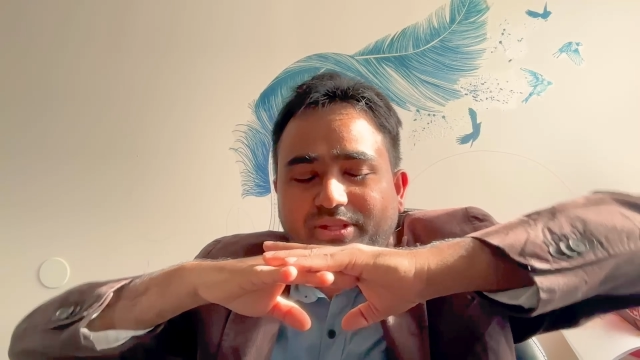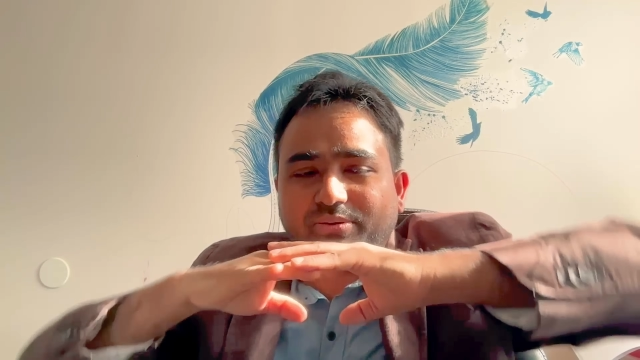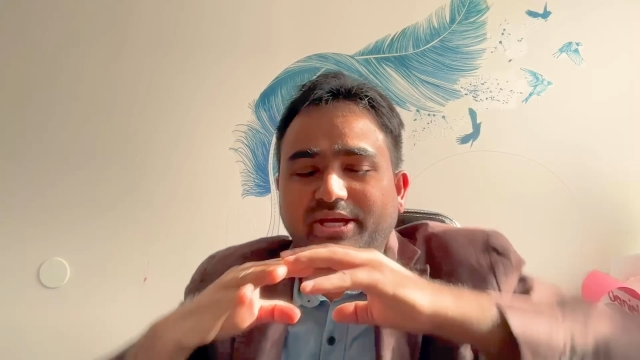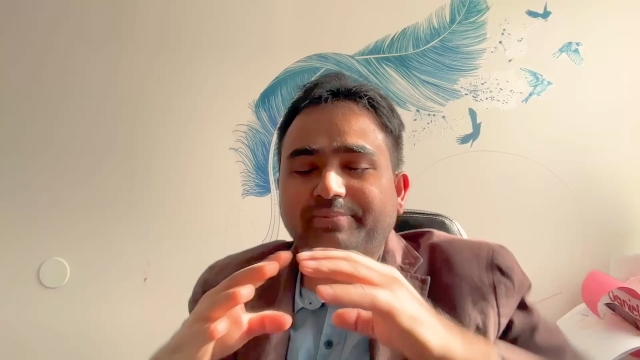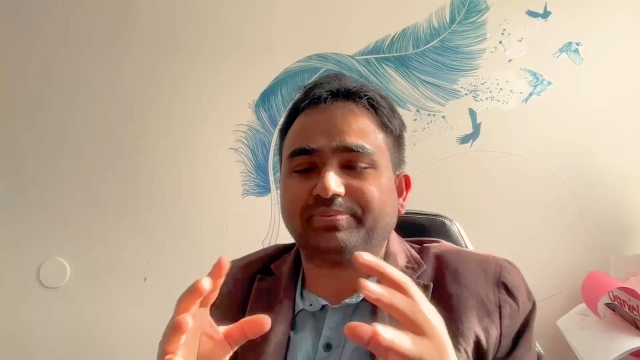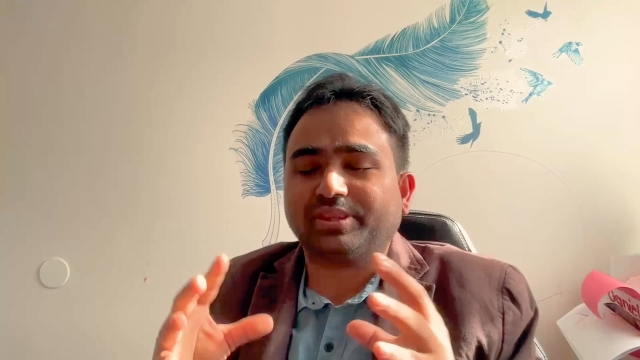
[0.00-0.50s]

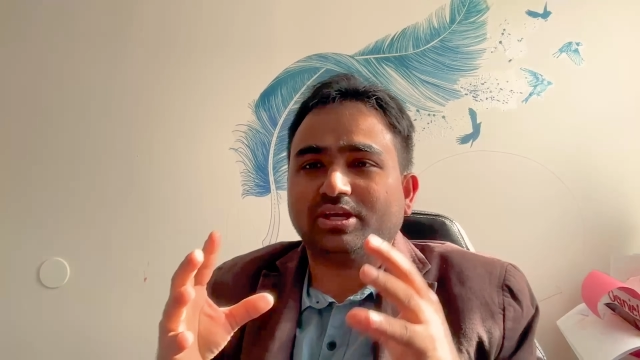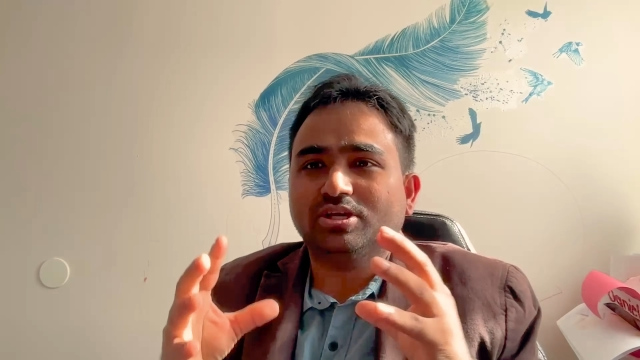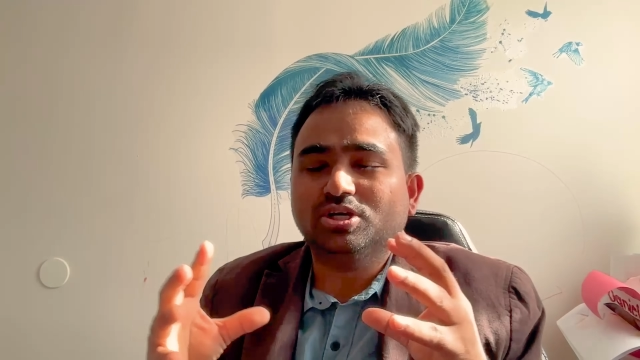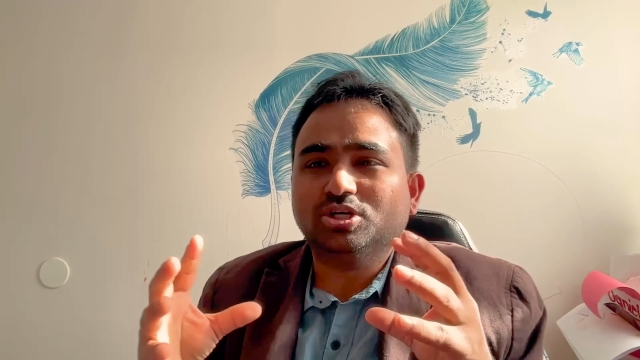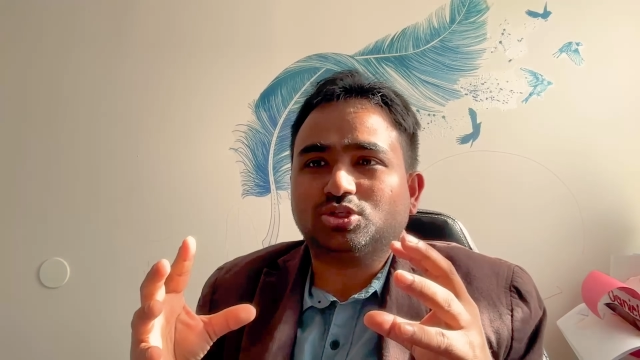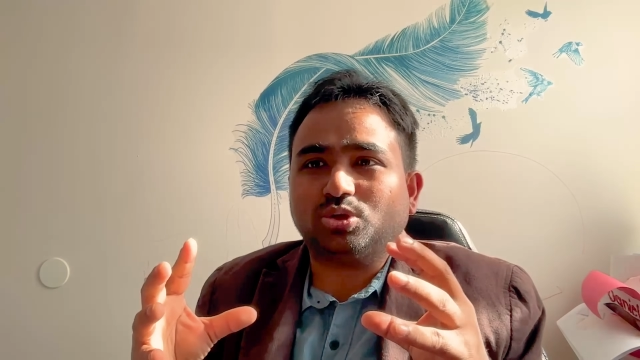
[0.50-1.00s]
Okay,
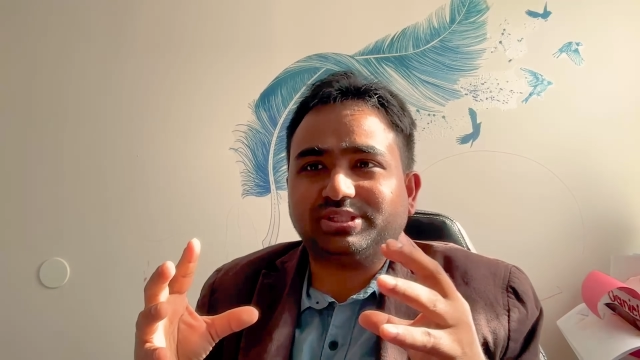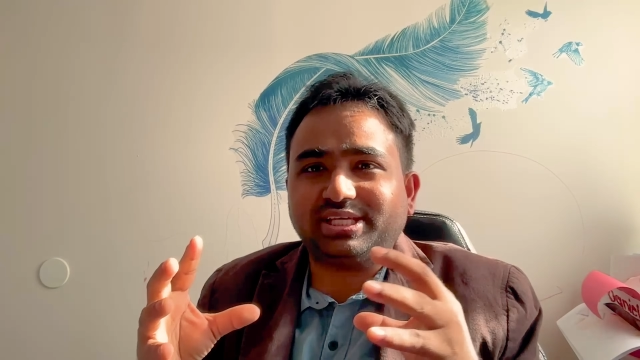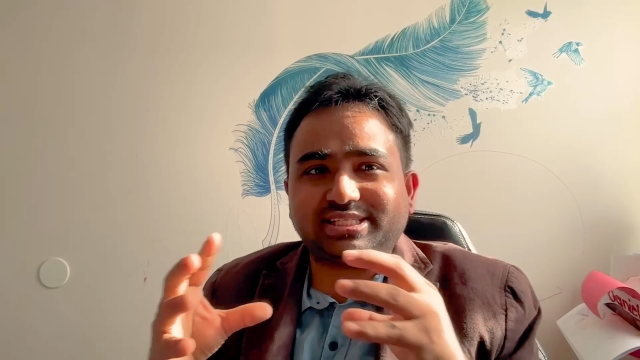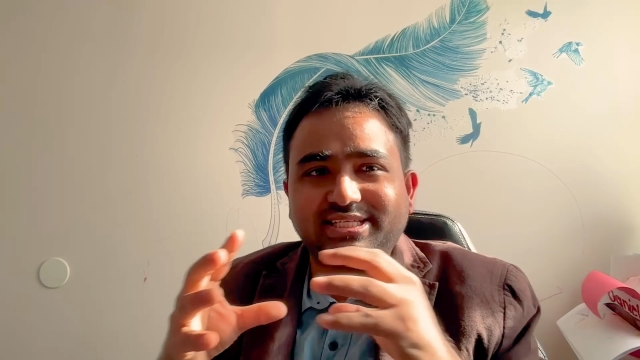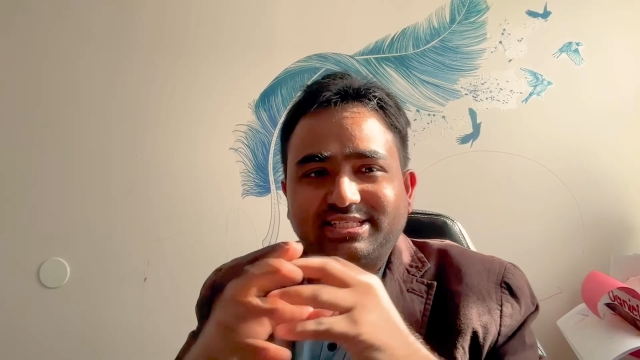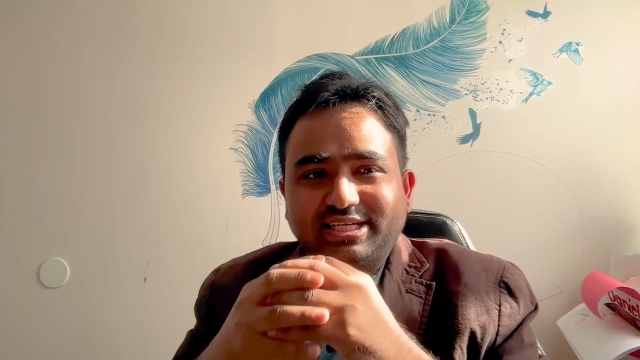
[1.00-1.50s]
so
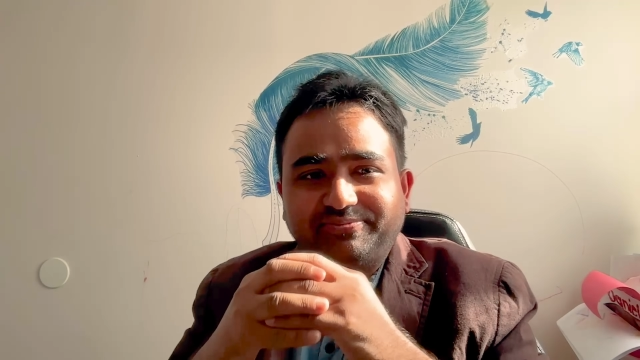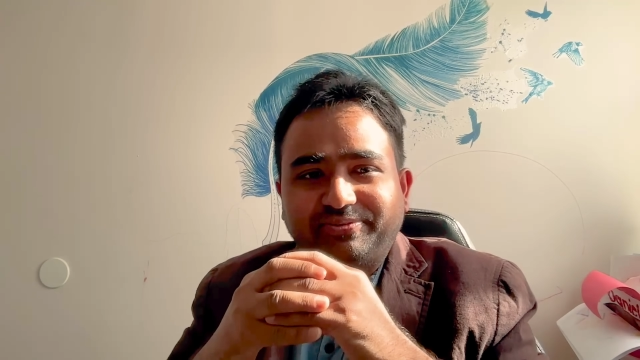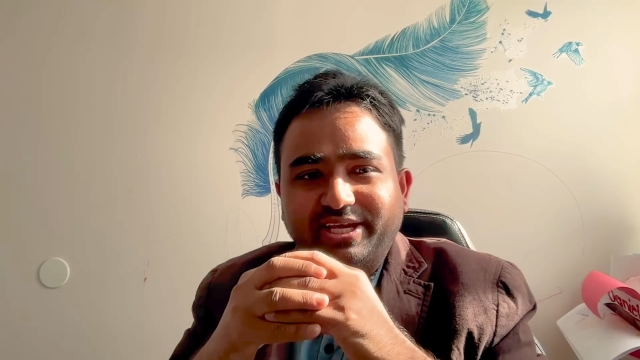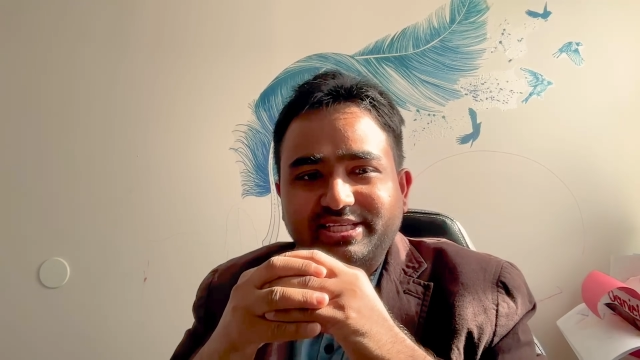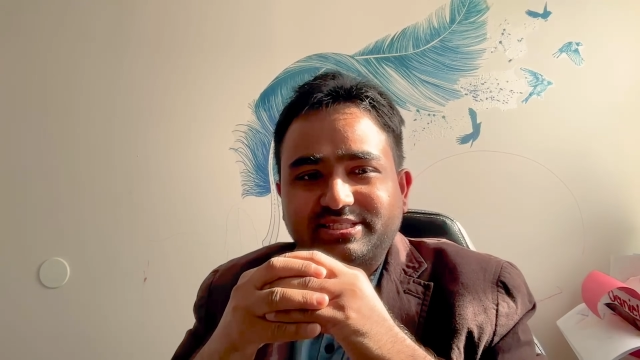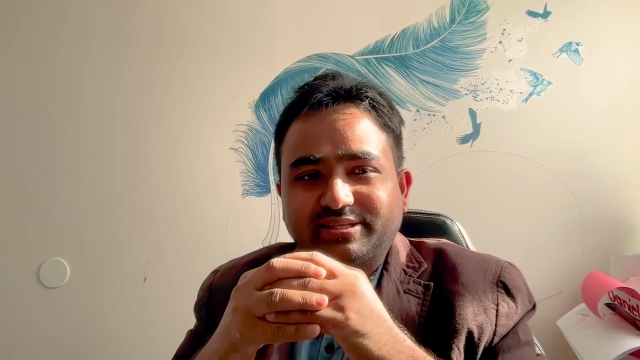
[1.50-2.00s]
this
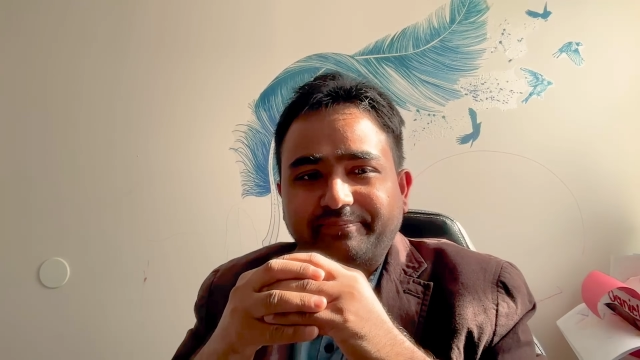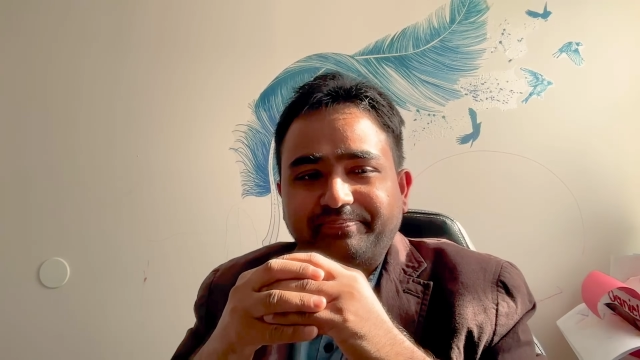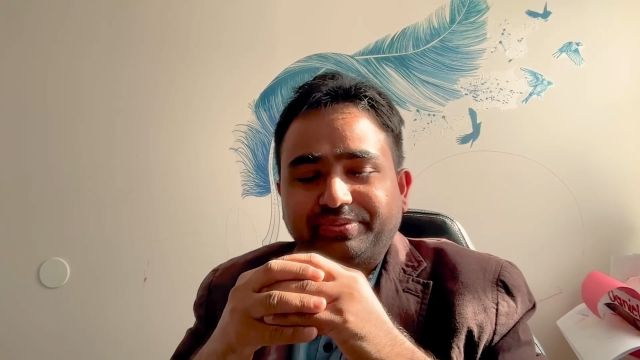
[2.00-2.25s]
interface,